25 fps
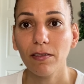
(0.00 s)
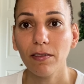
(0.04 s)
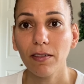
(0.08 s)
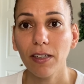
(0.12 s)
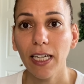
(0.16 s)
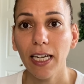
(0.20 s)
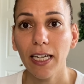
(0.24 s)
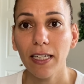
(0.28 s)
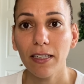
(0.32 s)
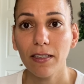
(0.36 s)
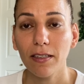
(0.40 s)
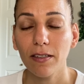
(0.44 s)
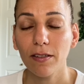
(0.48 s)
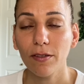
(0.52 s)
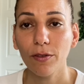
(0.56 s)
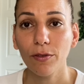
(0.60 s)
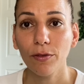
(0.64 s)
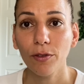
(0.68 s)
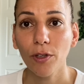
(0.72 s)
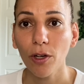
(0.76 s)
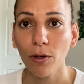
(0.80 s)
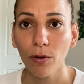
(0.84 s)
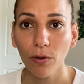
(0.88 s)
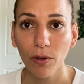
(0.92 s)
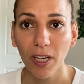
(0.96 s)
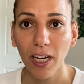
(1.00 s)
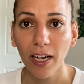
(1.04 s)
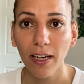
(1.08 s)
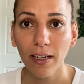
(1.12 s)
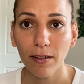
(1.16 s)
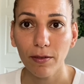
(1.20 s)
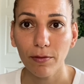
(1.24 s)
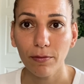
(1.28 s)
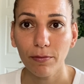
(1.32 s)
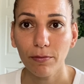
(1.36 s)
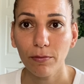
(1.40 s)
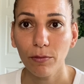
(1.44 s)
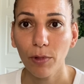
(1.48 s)
It's not
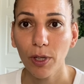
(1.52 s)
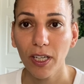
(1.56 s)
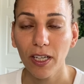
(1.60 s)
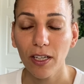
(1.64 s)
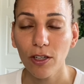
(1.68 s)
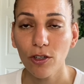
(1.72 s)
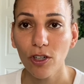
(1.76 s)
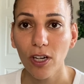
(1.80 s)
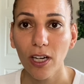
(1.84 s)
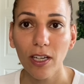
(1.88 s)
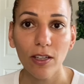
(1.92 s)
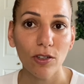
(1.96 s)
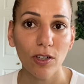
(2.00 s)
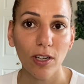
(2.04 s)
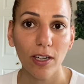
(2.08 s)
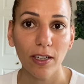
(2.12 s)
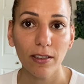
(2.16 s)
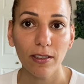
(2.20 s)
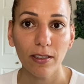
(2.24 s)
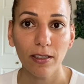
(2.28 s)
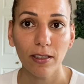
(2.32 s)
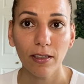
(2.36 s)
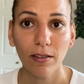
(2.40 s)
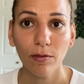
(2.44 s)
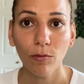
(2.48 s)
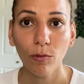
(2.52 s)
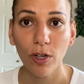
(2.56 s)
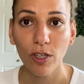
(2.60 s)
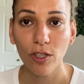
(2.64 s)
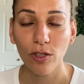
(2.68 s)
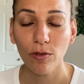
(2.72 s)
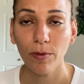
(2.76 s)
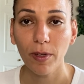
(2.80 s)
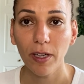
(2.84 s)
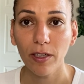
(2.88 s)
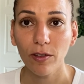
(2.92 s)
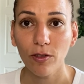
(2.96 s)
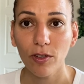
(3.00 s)
okay. We can change it once
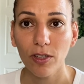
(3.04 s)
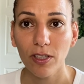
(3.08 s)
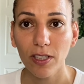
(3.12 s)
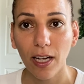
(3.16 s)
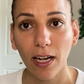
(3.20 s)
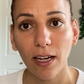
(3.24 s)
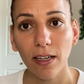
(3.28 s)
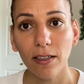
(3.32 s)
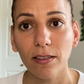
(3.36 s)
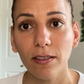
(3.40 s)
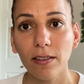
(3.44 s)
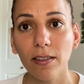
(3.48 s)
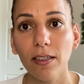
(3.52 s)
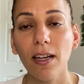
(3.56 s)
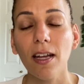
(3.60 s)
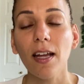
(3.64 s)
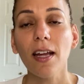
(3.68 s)
we understand.